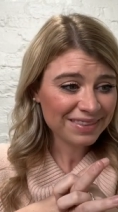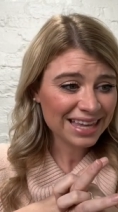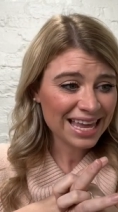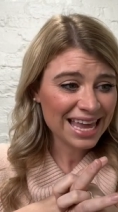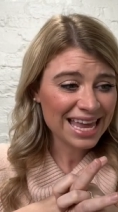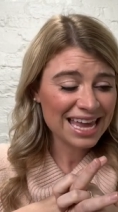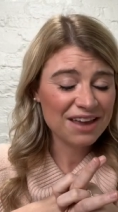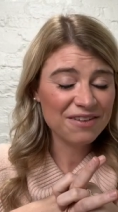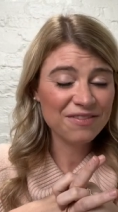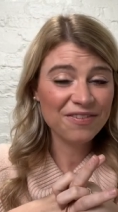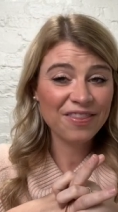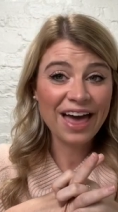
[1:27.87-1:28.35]

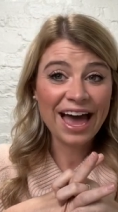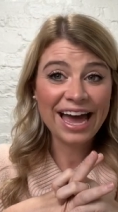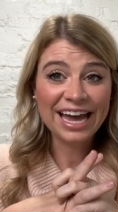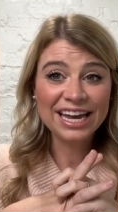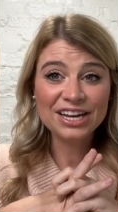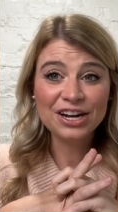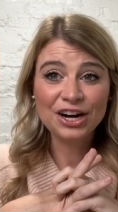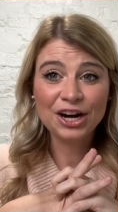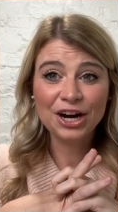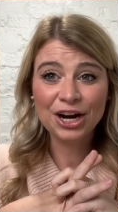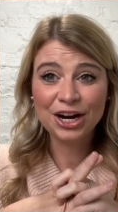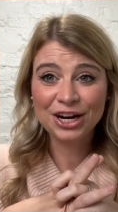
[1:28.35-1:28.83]
if that
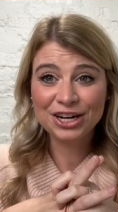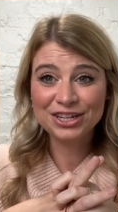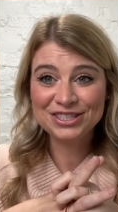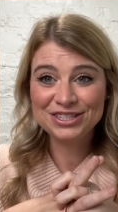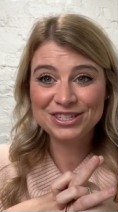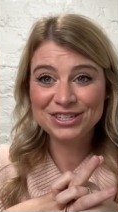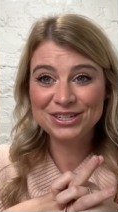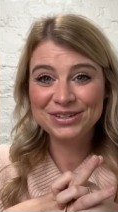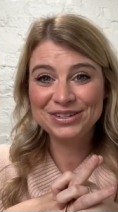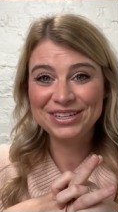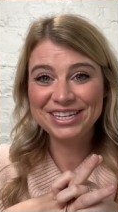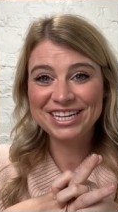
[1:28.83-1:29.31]
hurts
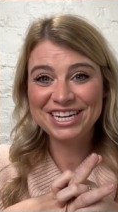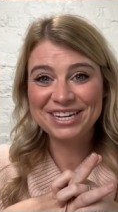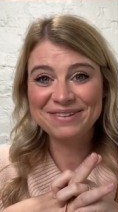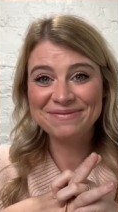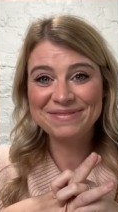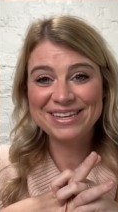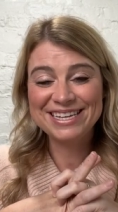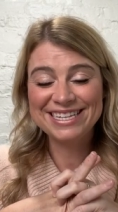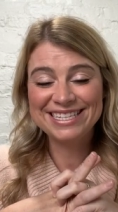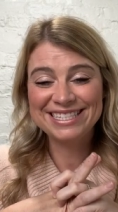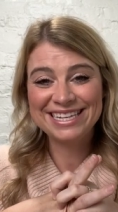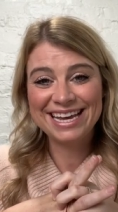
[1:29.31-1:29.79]
you to hear
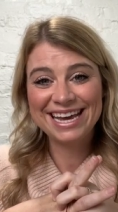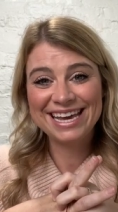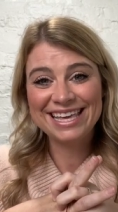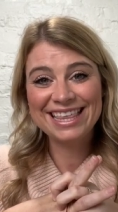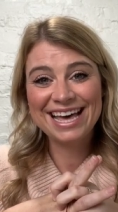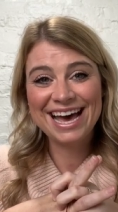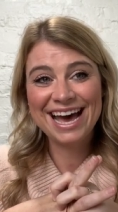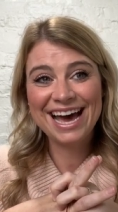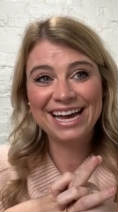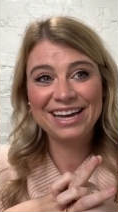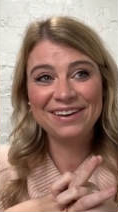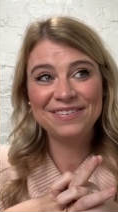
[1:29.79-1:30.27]
me say
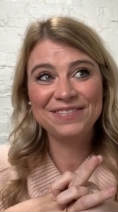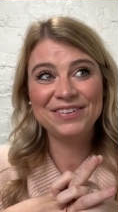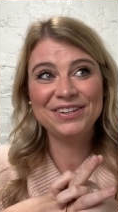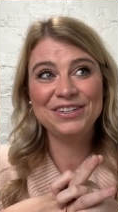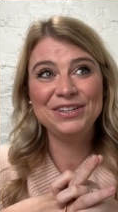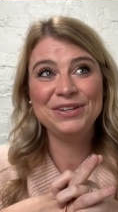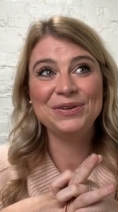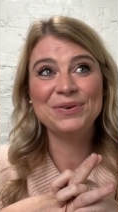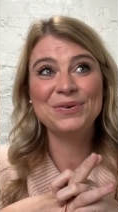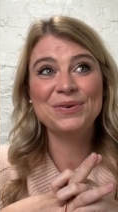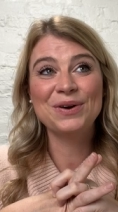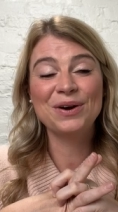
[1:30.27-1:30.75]
that, if
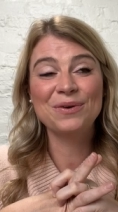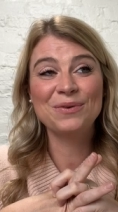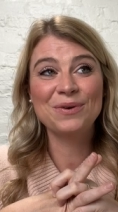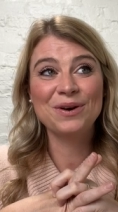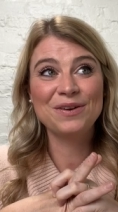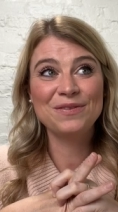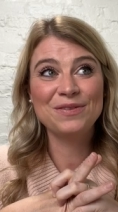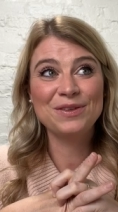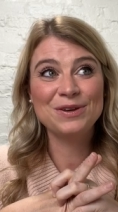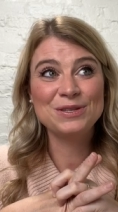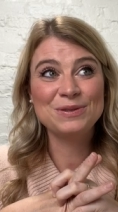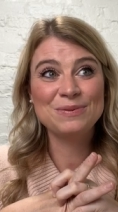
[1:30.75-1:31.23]
you are one
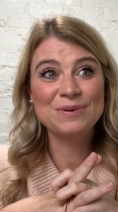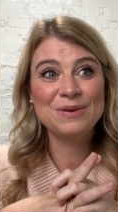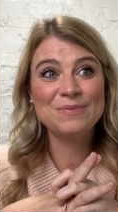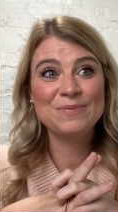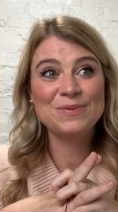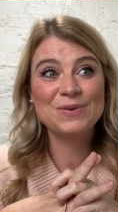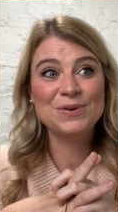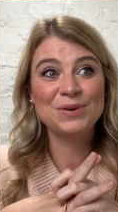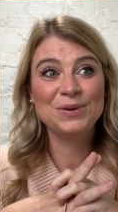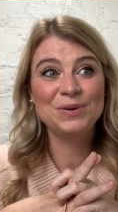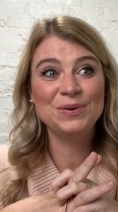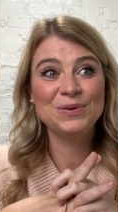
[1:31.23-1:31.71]
of those
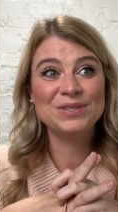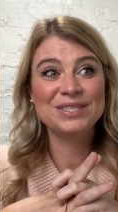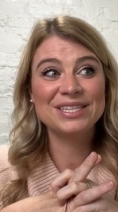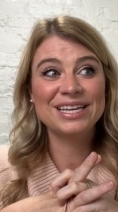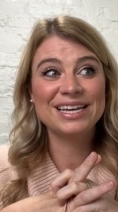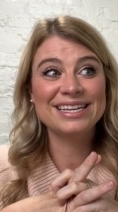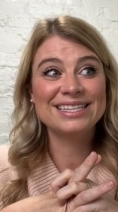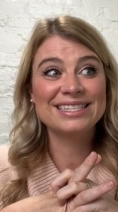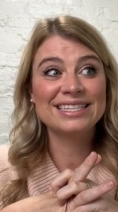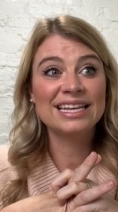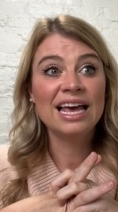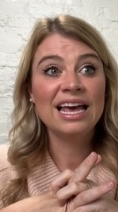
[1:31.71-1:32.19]
people who
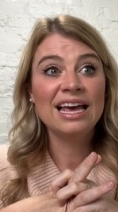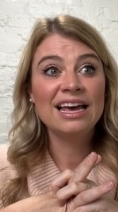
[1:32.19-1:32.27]
says,